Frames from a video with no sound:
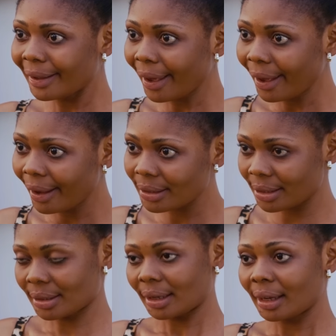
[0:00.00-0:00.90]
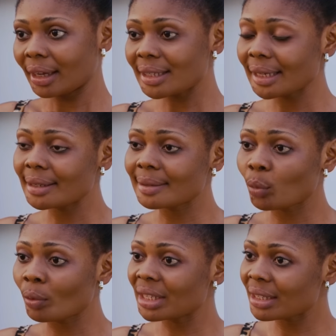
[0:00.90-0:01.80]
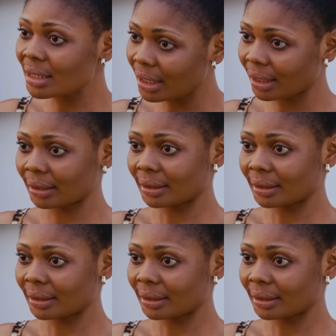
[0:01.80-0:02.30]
Yes. He said his mom is sick.